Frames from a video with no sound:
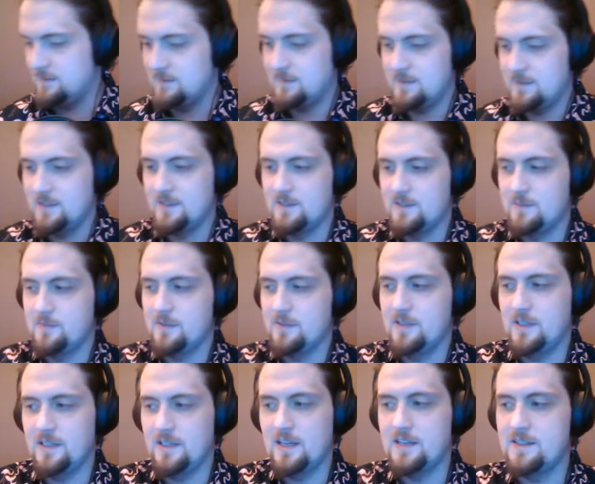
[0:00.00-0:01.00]
is a
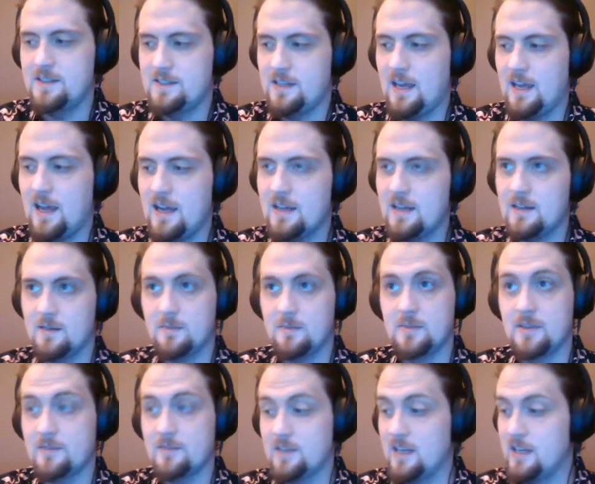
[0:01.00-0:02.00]
pretty nice cat, a
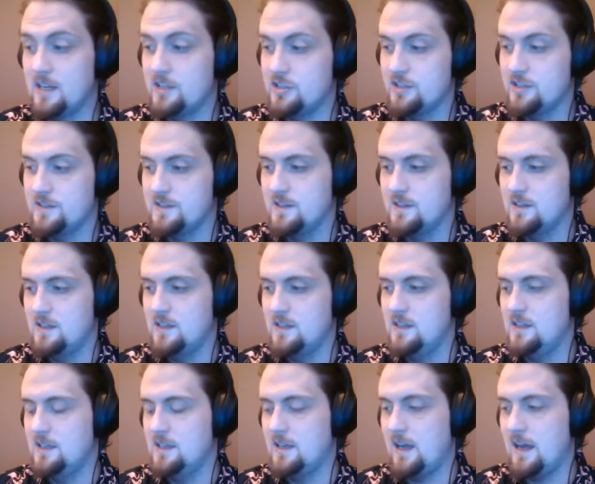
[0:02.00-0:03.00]
bit of an anxious and
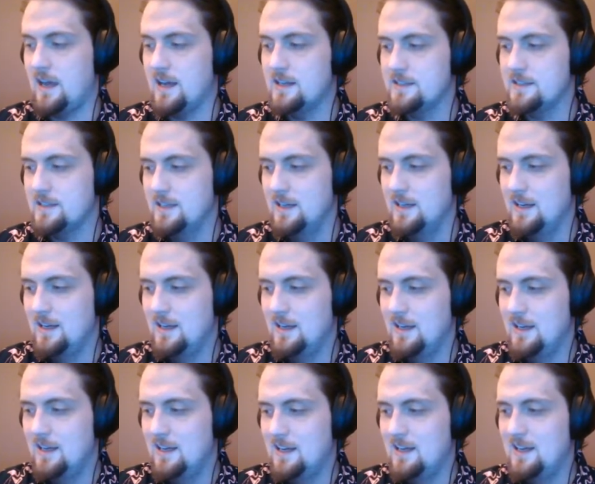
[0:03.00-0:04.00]
needy cat.
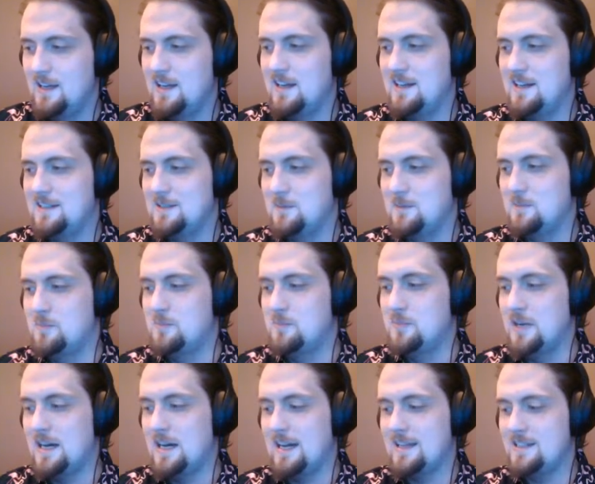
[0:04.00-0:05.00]

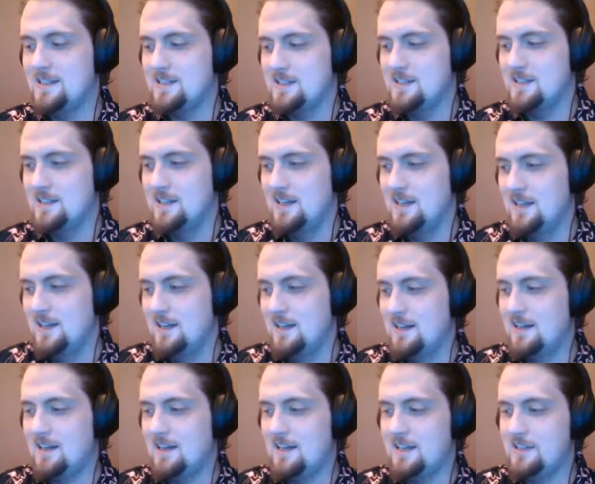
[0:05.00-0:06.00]
But
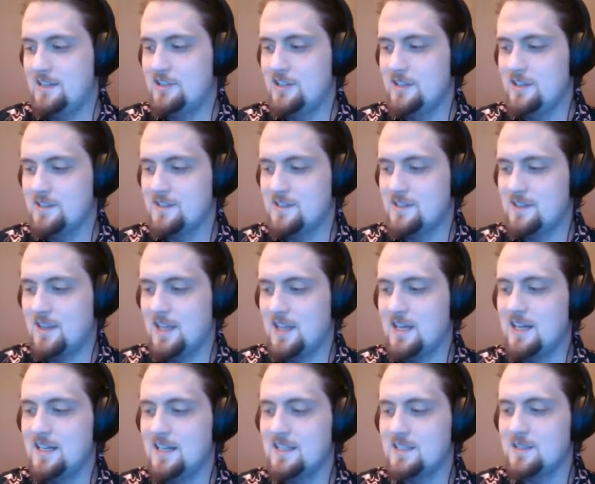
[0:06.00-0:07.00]
I just
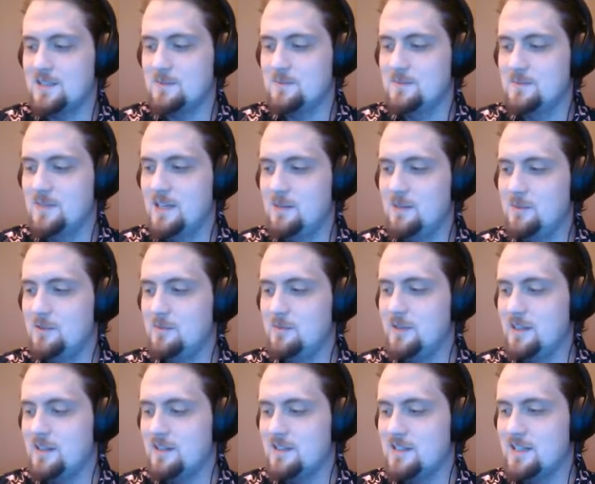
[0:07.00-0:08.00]
thought maybe
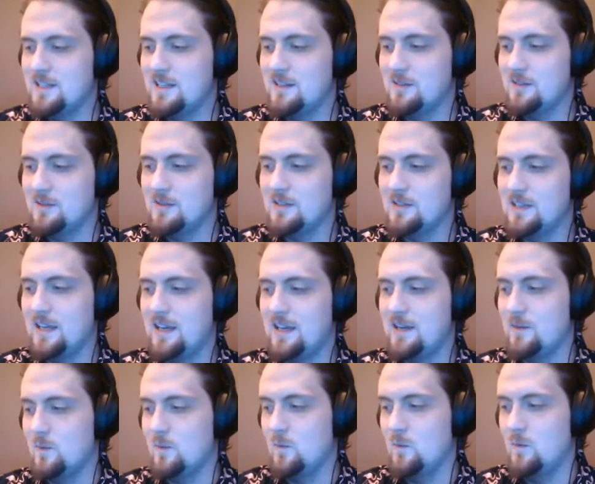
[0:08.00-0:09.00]
we could take a look
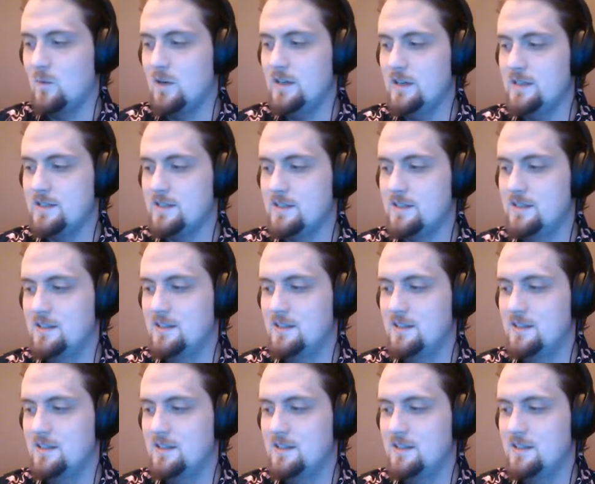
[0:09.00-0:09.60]
at what